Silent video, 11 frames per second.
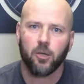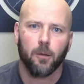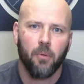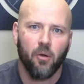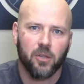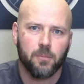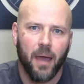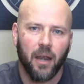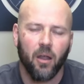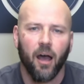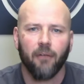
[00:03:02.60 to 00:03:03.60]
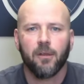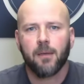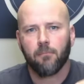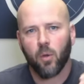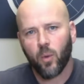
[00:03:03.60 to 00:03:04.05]
your opponent's button
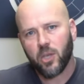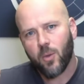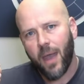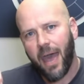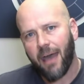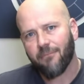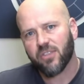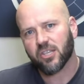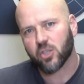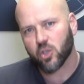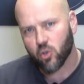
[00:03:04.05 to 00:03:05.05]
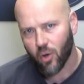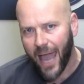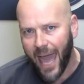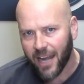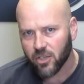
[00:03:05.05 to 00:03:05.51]
off, but when you have the
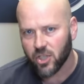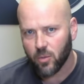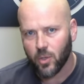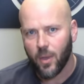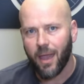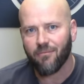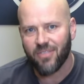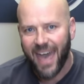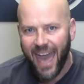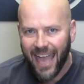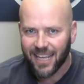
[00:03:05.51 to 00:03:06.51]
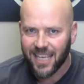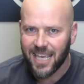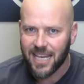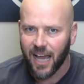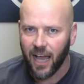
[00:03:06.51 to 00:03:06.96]
strategy, when you have that
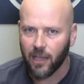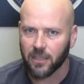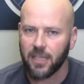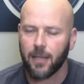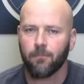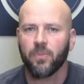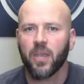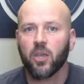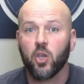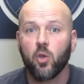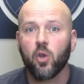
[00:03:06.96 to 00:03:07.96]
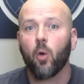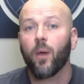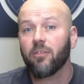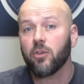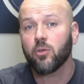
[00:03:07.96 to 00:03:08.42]
key dialed in, you know
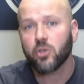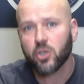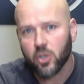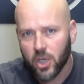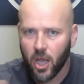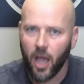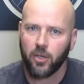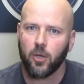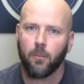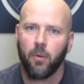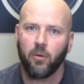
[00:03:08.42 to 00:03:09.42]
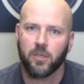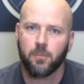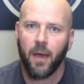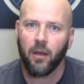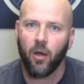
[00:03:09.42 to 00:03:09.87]
whether you should knock your
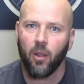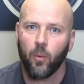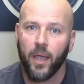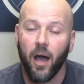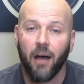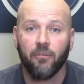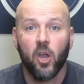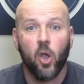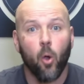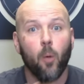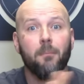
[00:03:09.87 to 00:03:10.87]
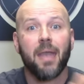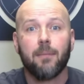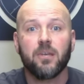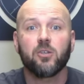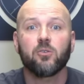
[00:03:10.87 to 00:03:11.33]
opponent's button all the way off or
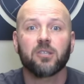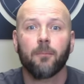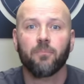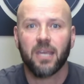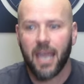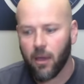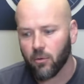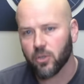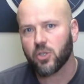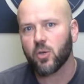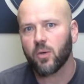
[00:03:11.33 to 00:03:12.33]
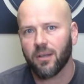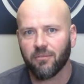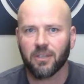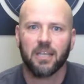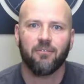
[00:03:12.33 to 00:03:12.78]
maybe do something counterintuitive
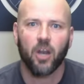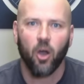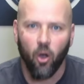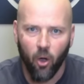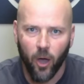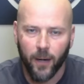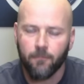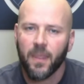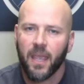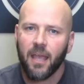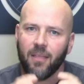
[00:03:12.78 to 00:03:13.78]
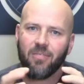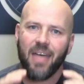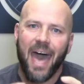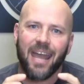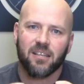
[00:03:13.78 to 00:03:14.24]
and leave it on.
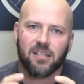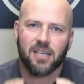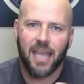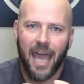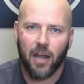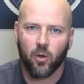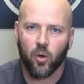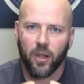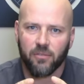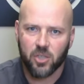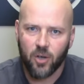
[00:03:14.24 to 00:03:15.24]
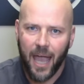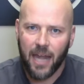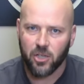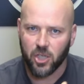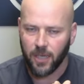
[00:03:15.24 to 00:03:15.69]
That is the category of
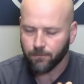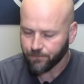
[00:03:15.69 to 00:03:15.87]
strategy.